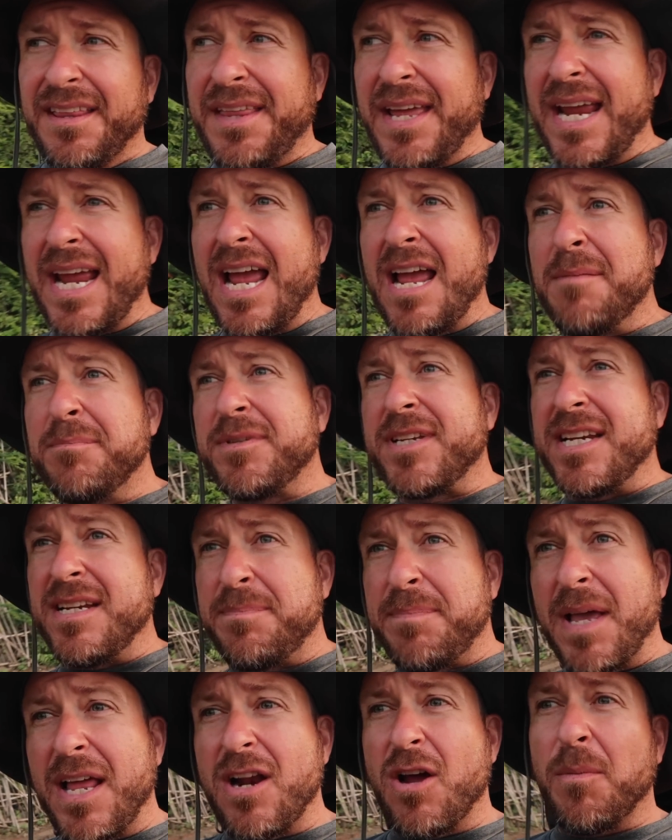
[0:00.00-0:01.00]
They
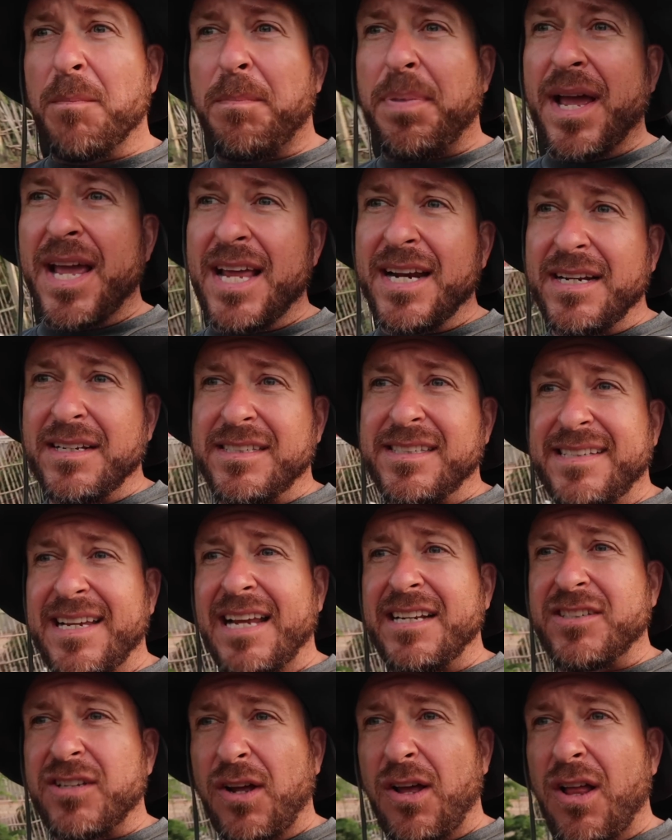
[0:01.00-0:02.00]
emptied Phenom Penh and
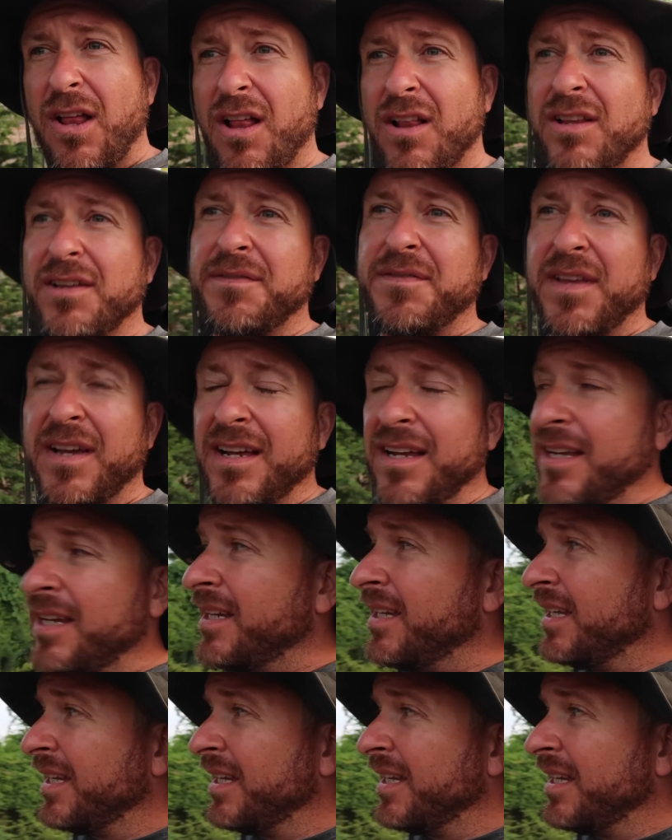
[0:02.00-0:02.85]
sent all of the